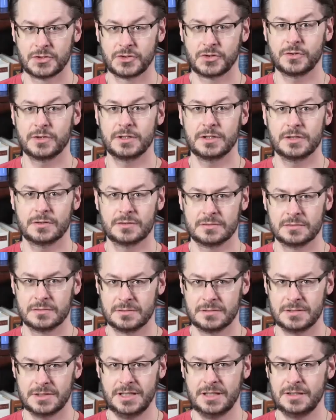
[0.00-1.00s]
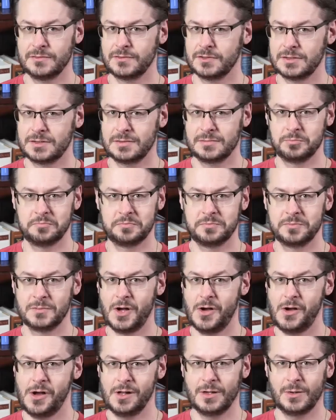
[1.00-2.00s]
True. Evil
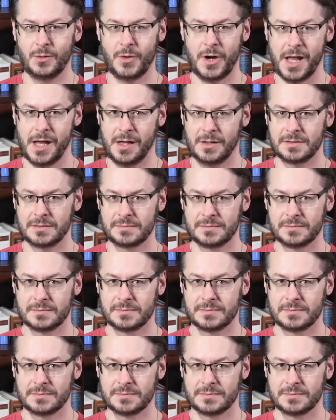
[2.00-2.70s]
all around.